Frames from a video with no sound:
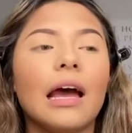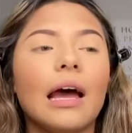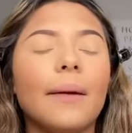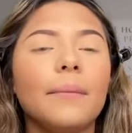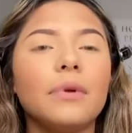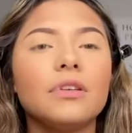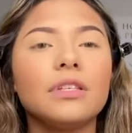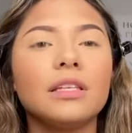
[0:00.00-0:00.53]

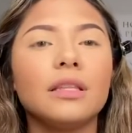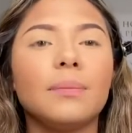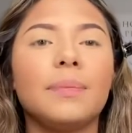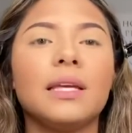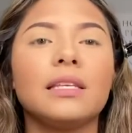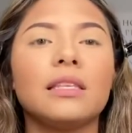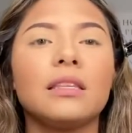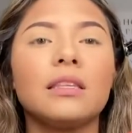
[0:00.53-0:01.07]
I'm using the
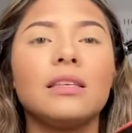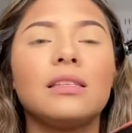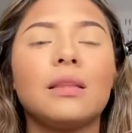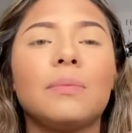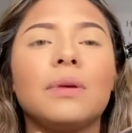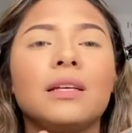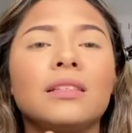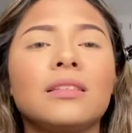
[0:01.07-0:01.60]
pinks in this. The
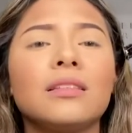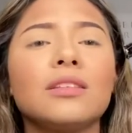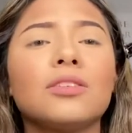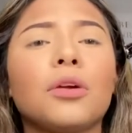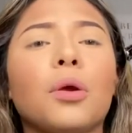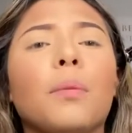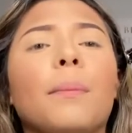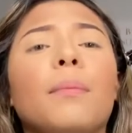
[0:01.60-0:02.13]
pinks in this
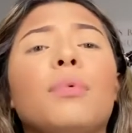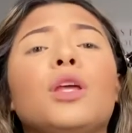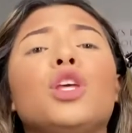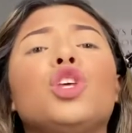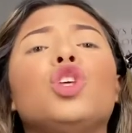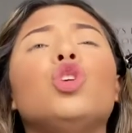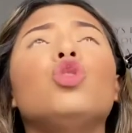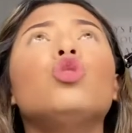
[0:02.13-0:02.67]
are
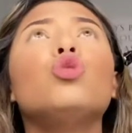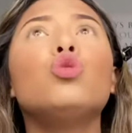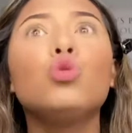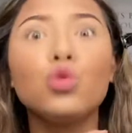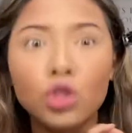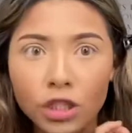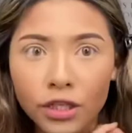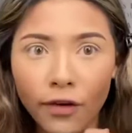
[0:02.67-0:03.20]

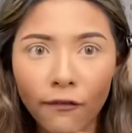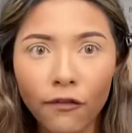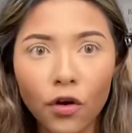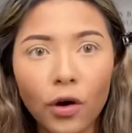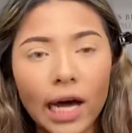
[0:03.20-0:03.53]
beautiful.